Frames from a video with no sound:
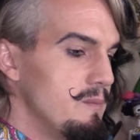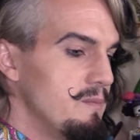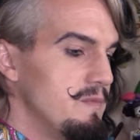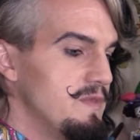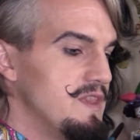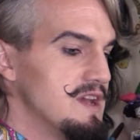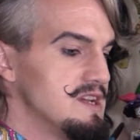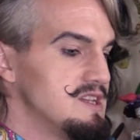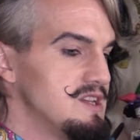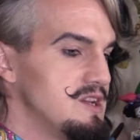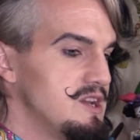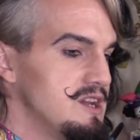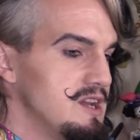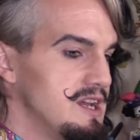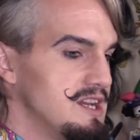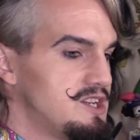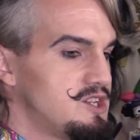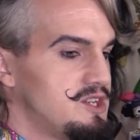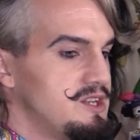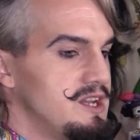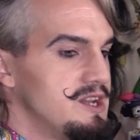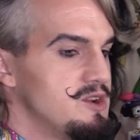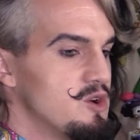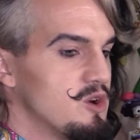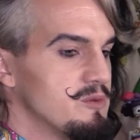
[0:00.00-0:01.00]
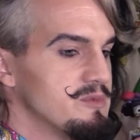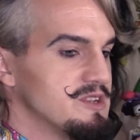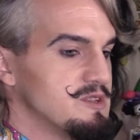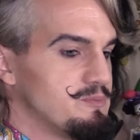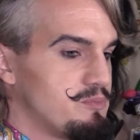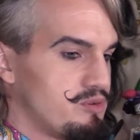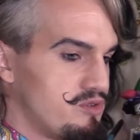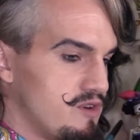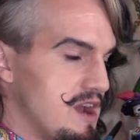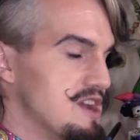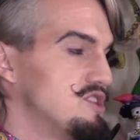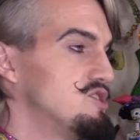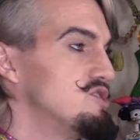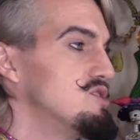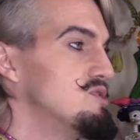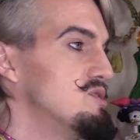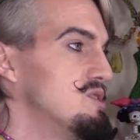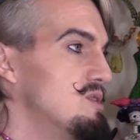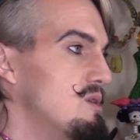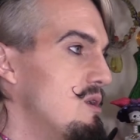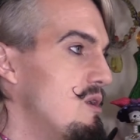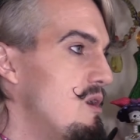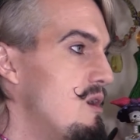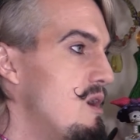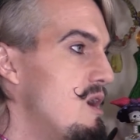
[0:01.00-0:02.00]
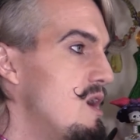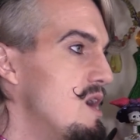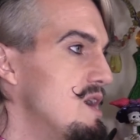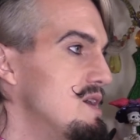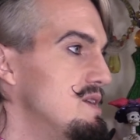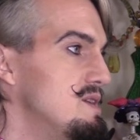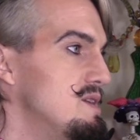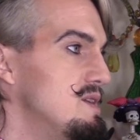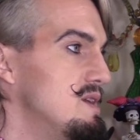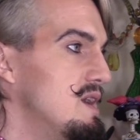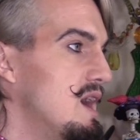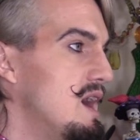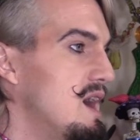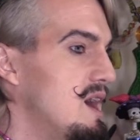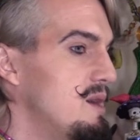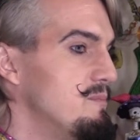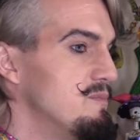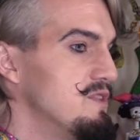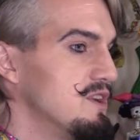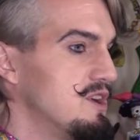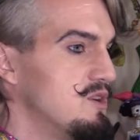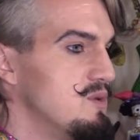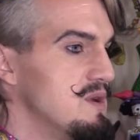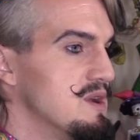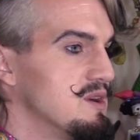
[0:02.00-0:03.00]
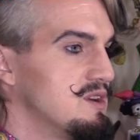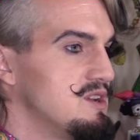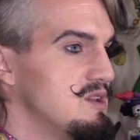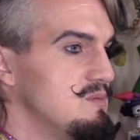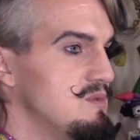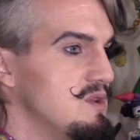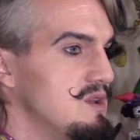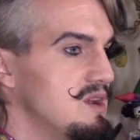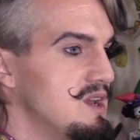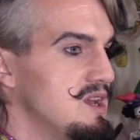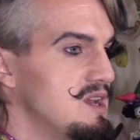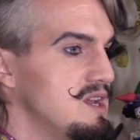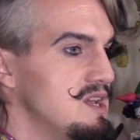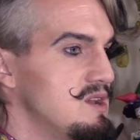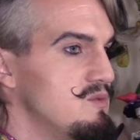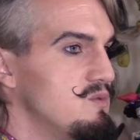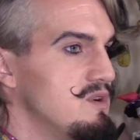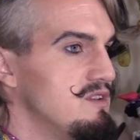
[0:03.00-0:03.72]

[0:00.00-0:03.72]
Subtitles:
there's an enormous pressure on the queer community.